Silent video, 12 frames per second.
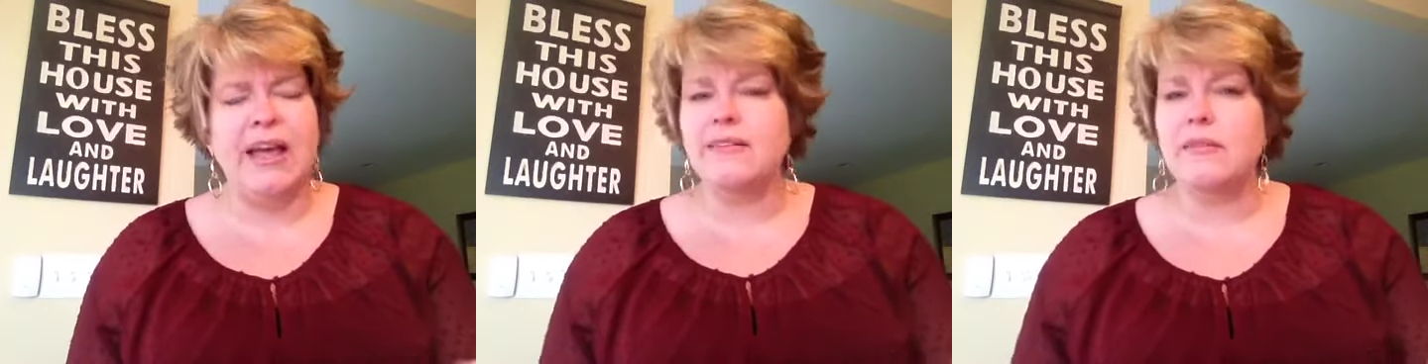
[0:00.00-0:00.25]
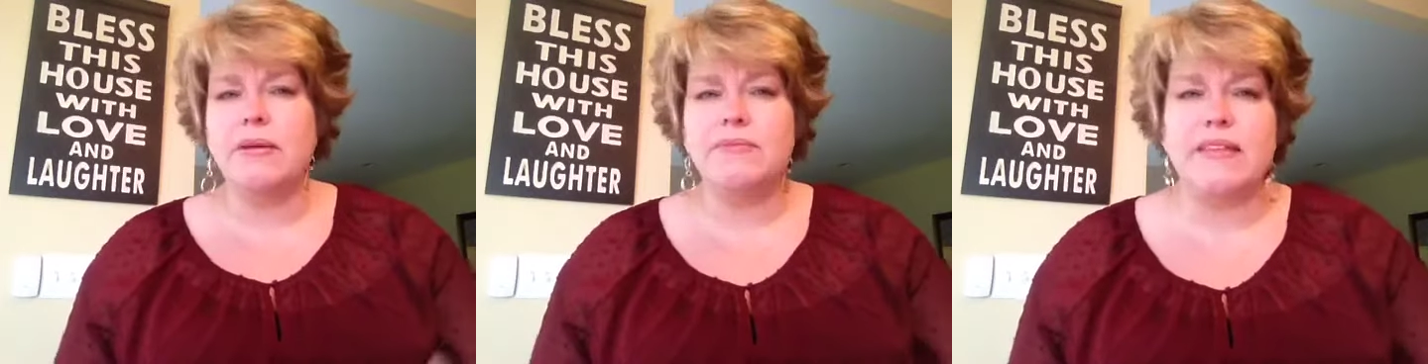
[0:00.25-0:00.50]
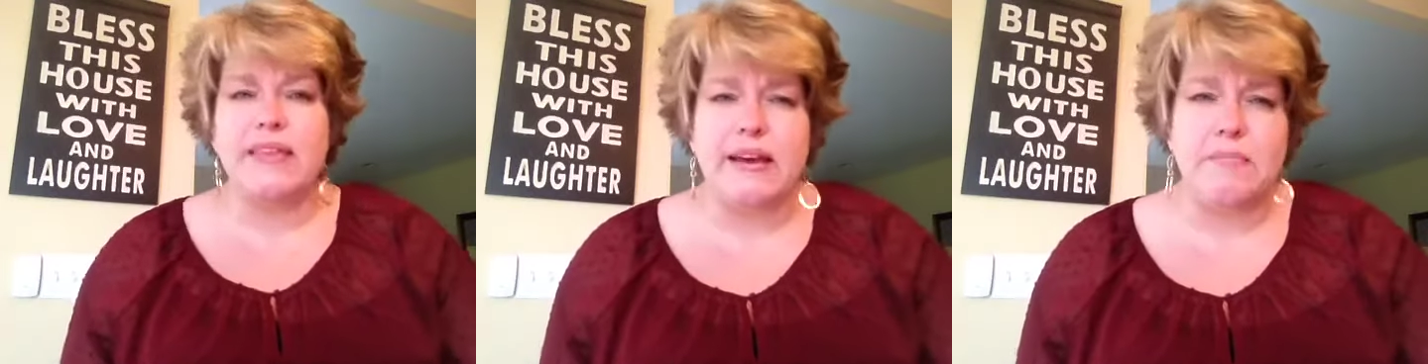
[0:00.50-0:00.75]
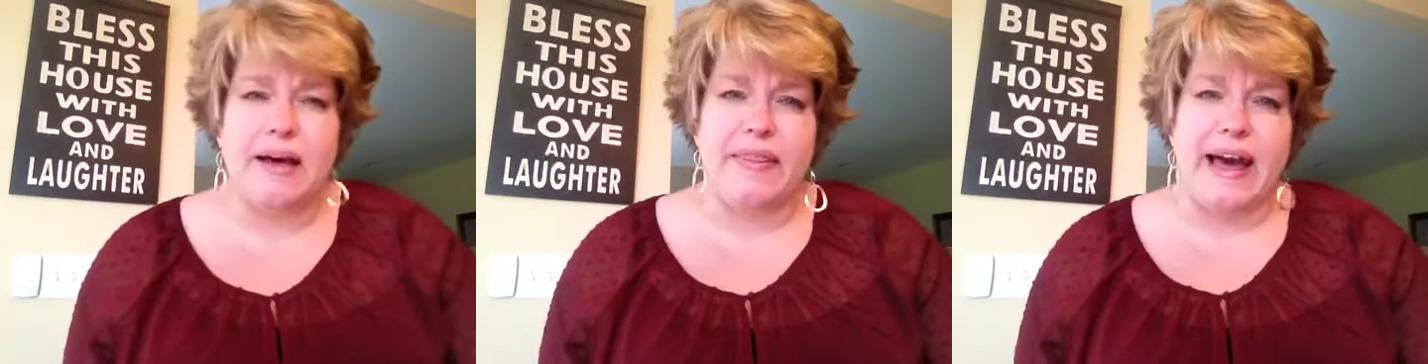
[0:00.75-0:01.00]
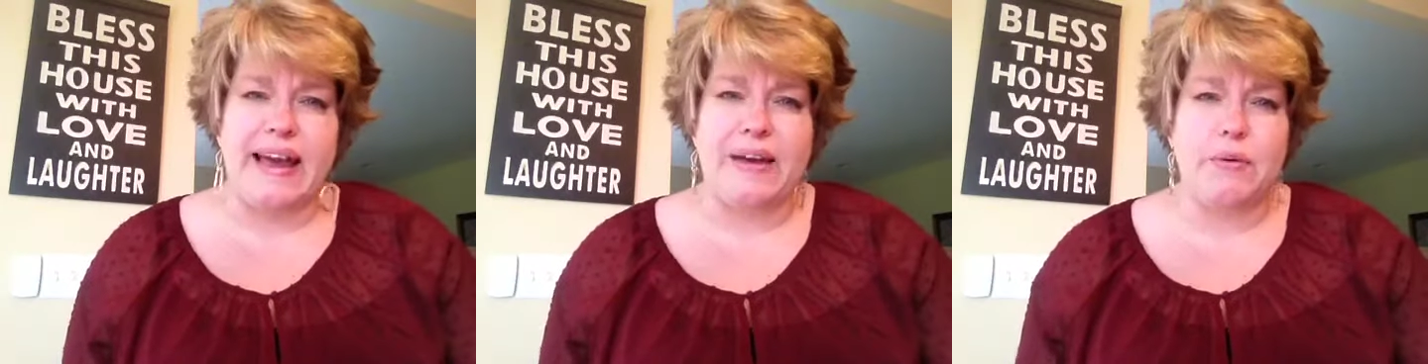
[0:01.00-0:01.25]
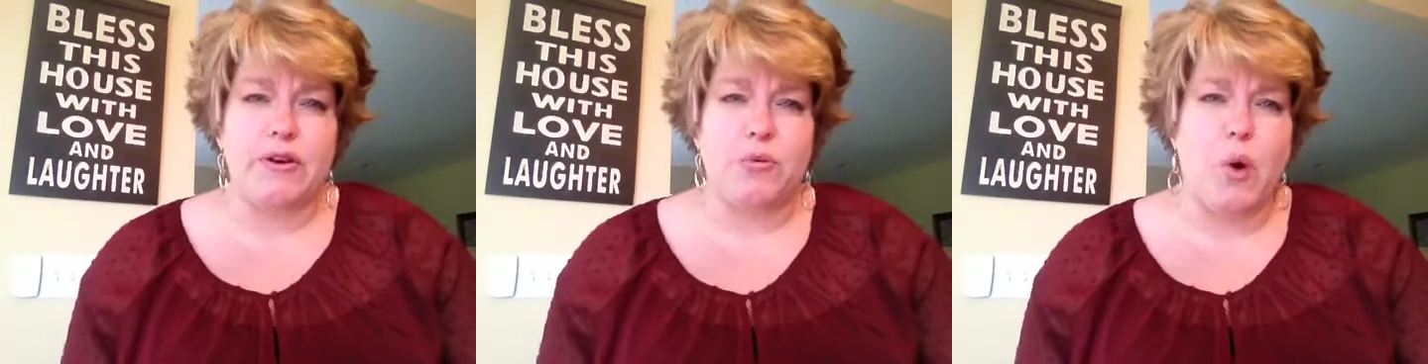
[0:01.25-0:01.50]
Sometimes I think about that and I
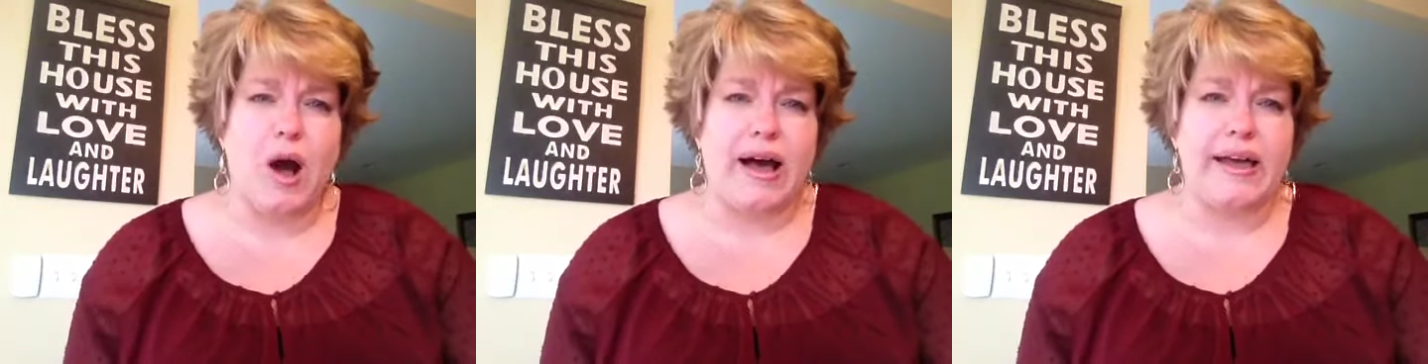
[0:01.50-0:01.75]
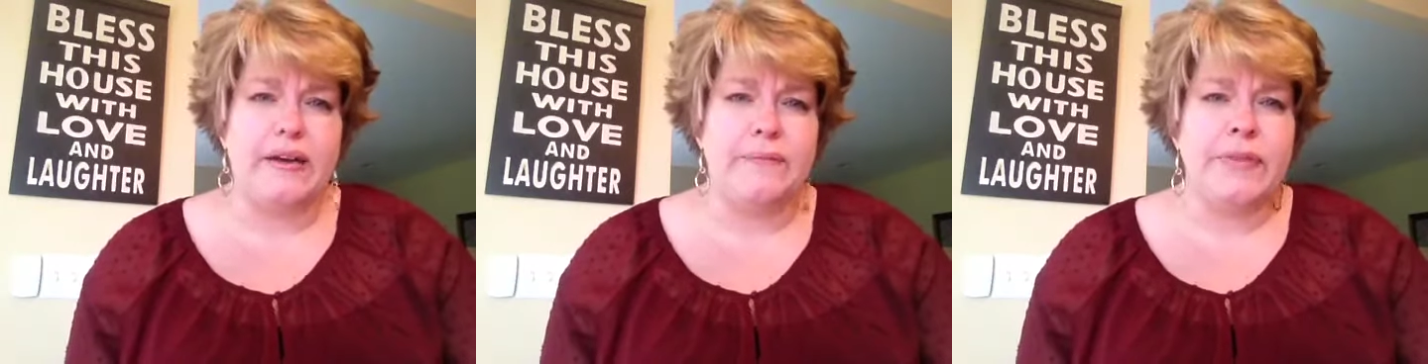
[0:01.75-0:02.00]
wonder why.